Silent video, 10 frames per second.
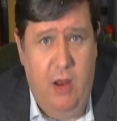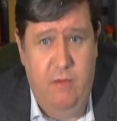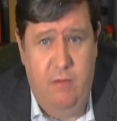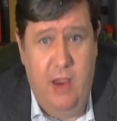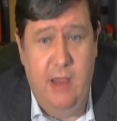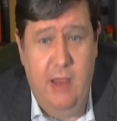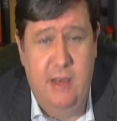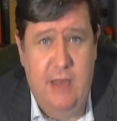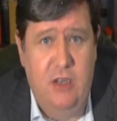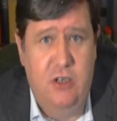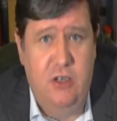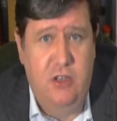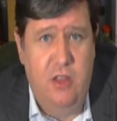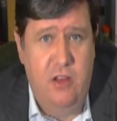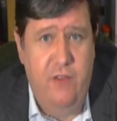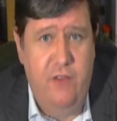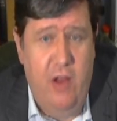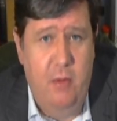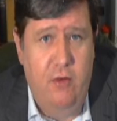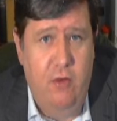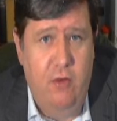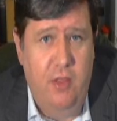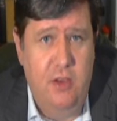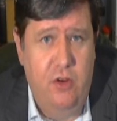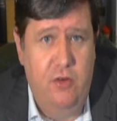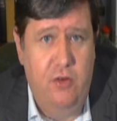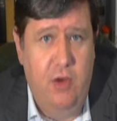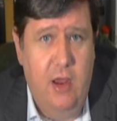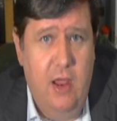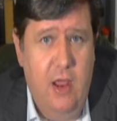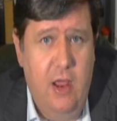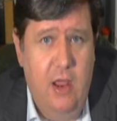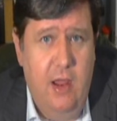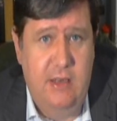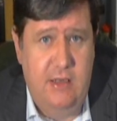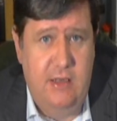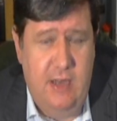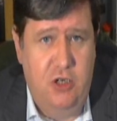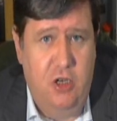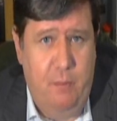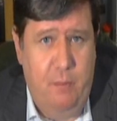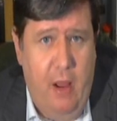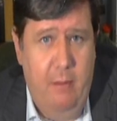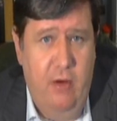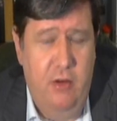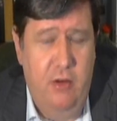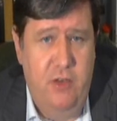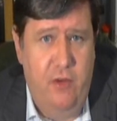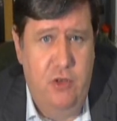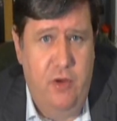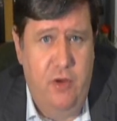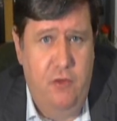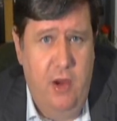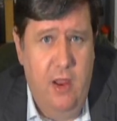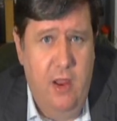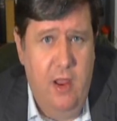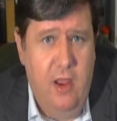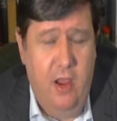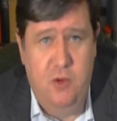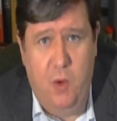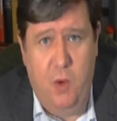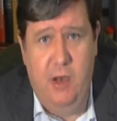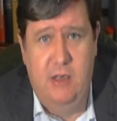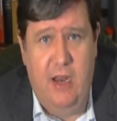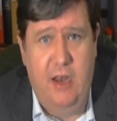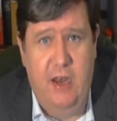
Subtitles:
he's essential to the development of law in this country. He's essential to parliamentary sovereignty. He's willing to stand out and